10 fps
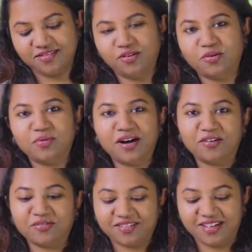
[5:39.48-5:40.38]
oh
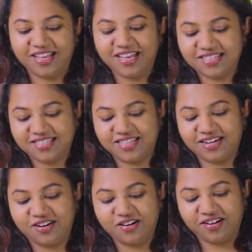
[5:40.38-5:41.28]
wow I guess
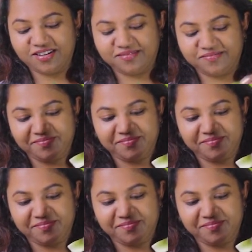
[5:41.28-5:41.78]
they're not